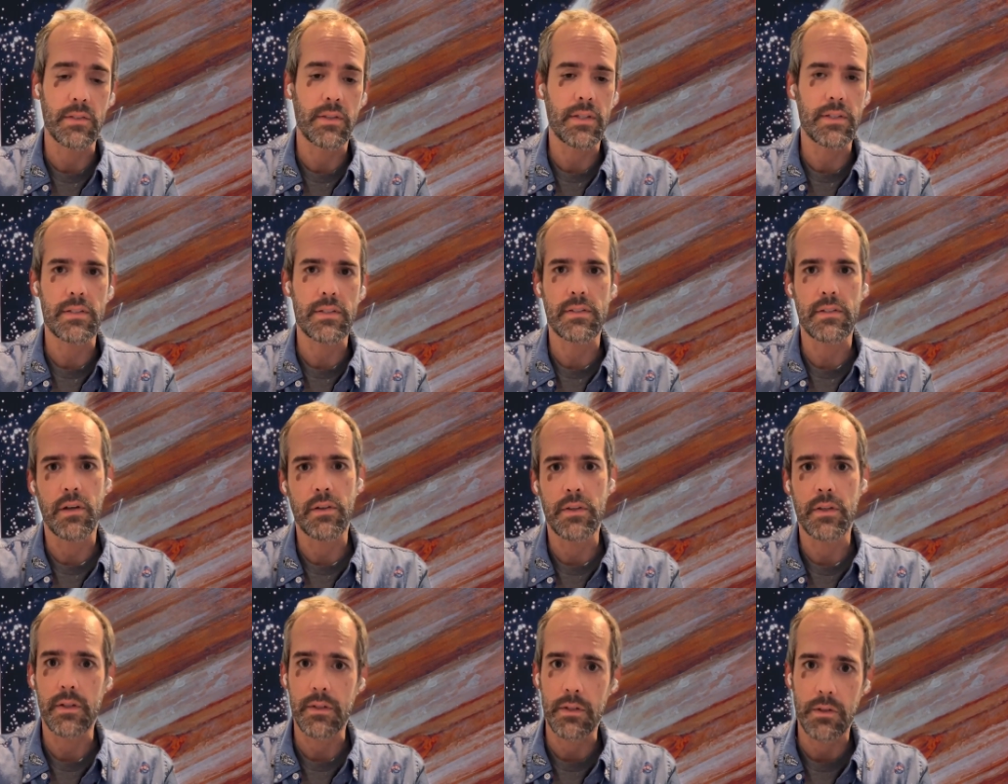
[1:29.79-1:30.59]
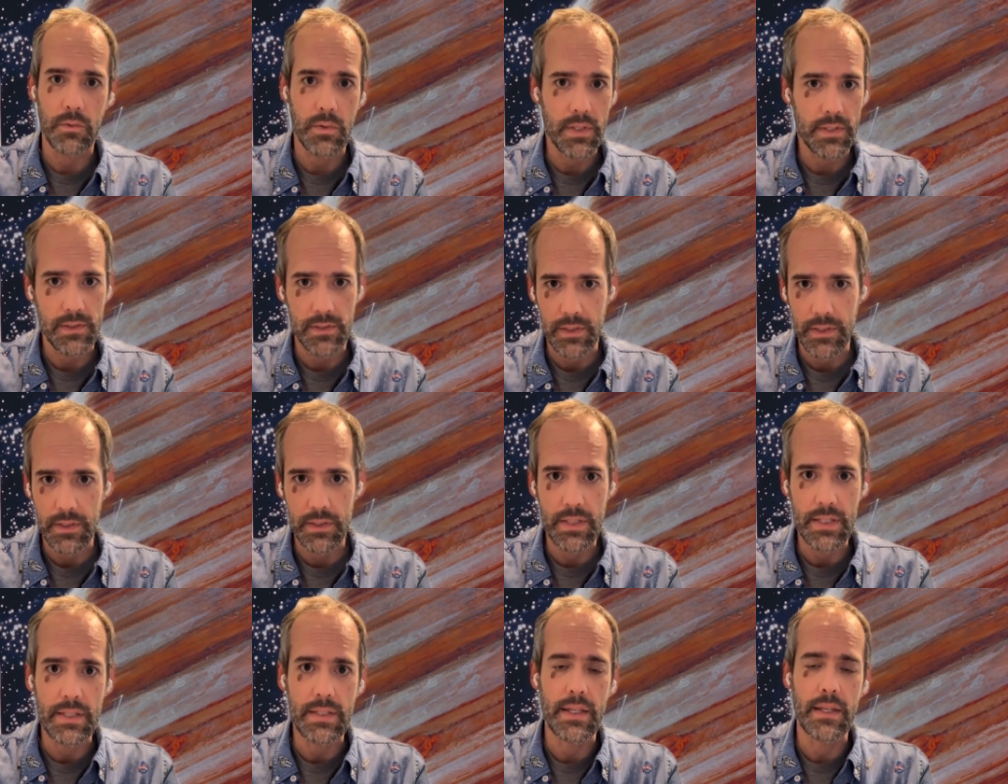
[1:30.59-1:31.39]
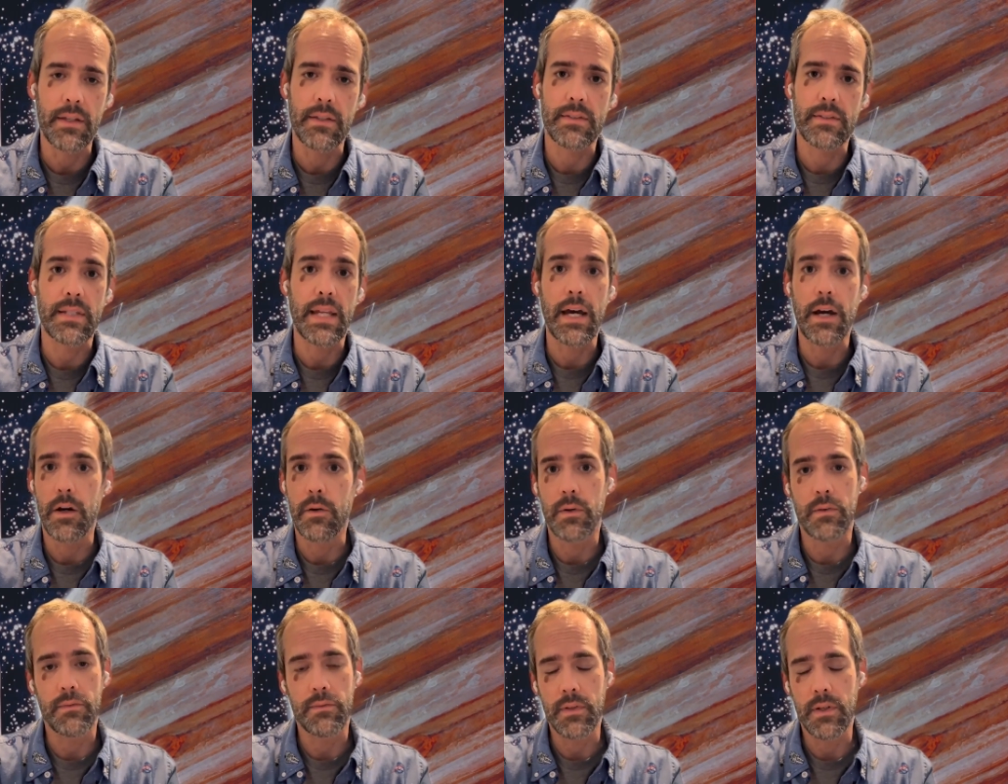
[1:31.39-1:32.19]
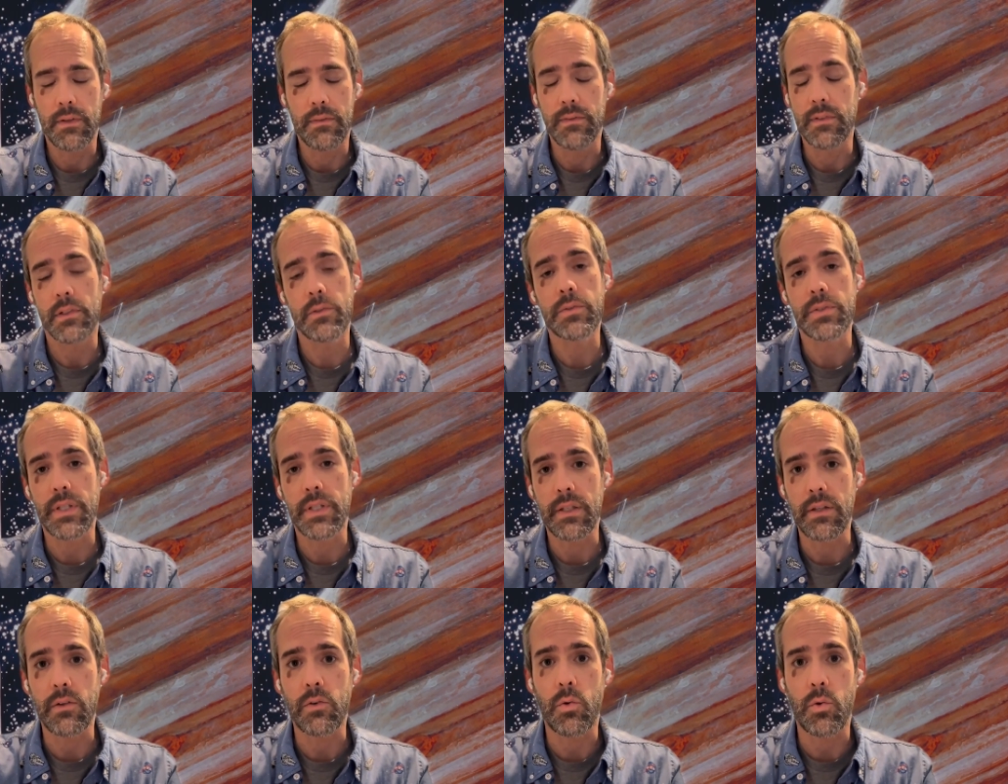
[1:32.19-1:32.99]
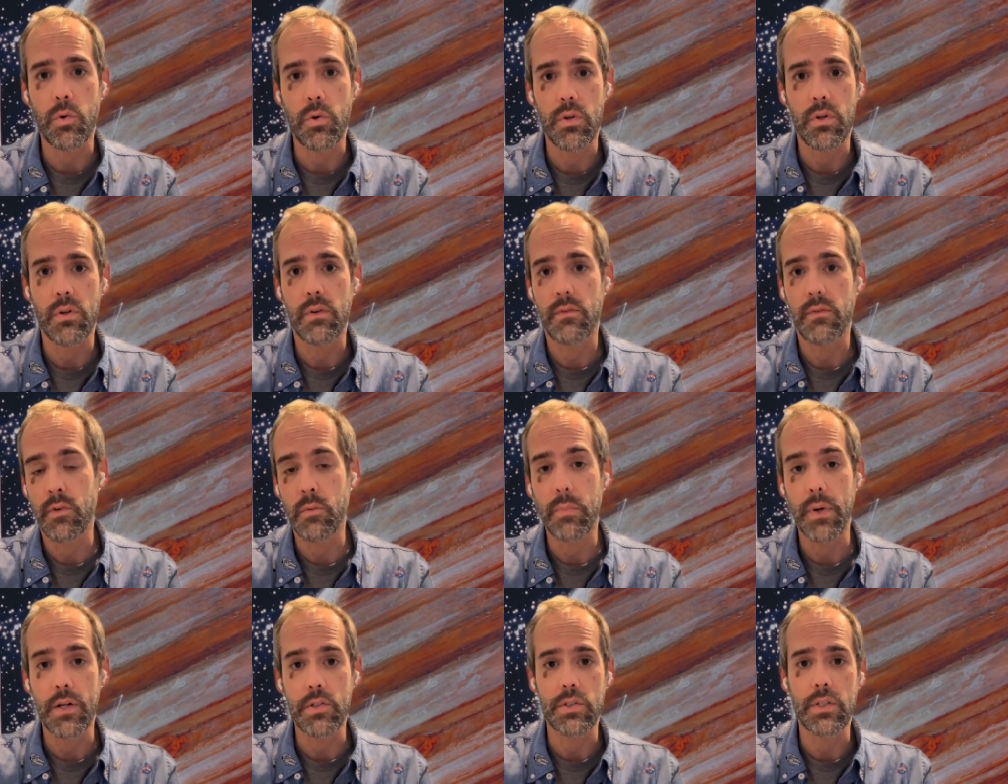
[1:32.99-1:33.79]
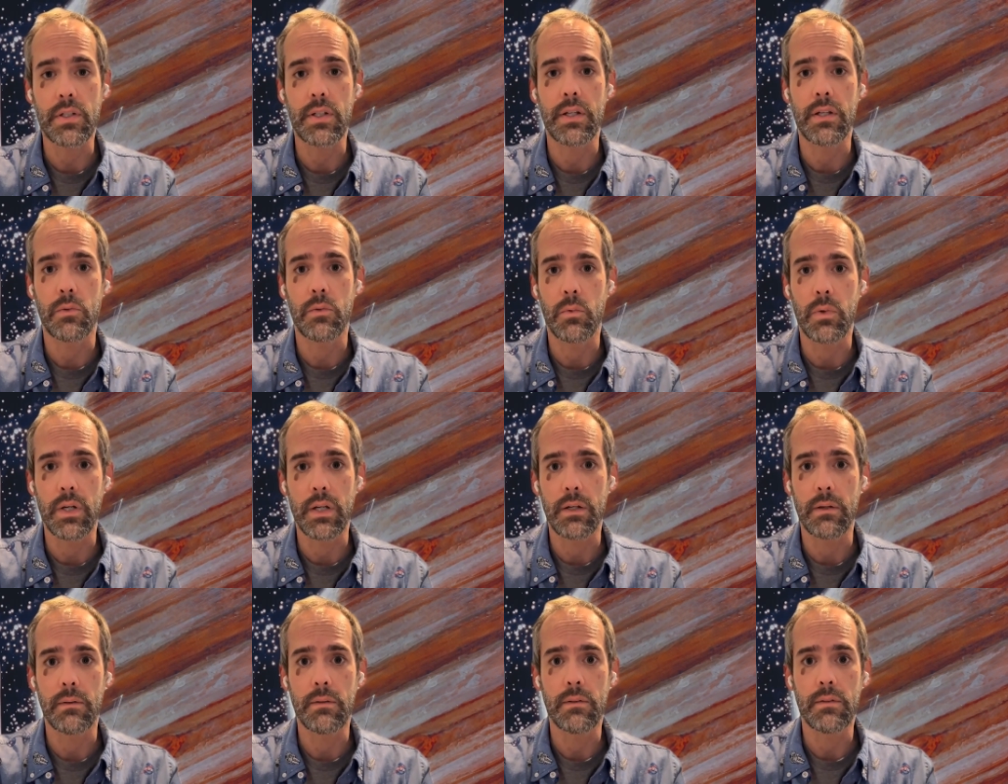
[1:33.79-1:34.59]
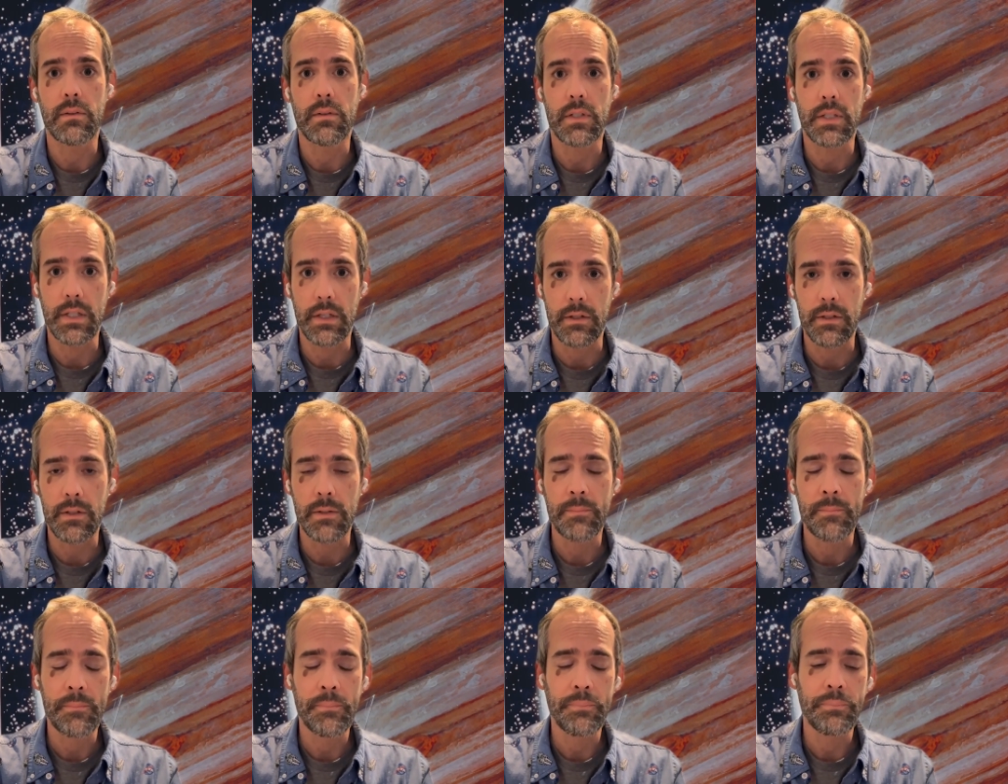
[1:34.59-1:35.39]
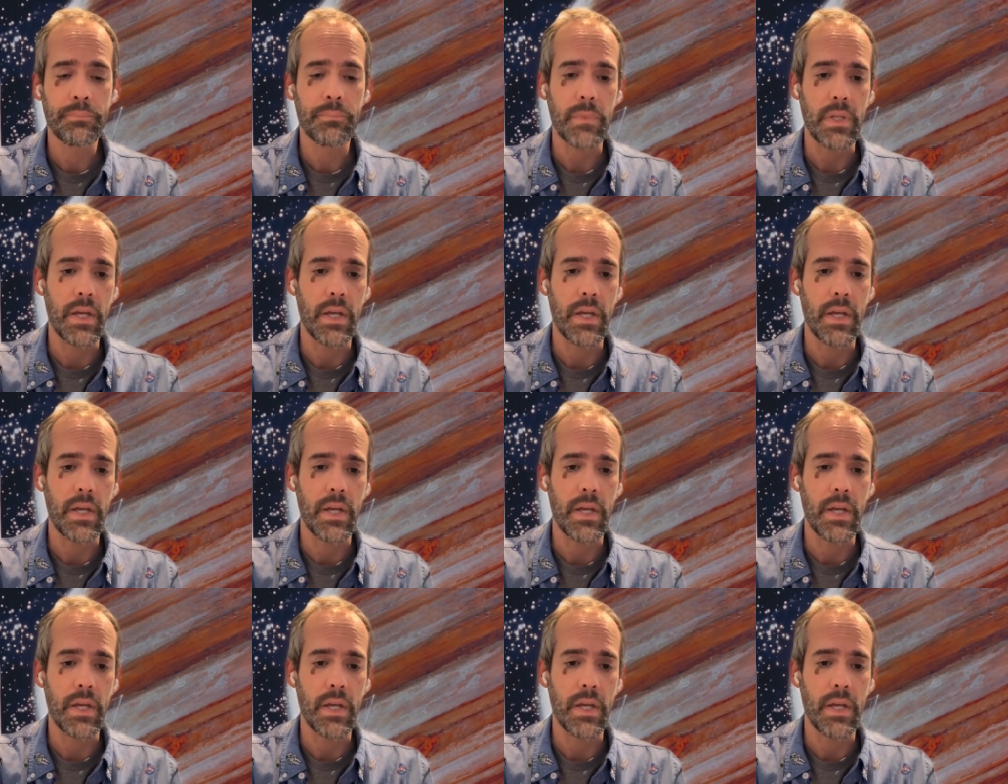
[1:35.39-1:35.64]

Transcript: So this is all the grisly details now of, of losing a quarter of your budget in one year,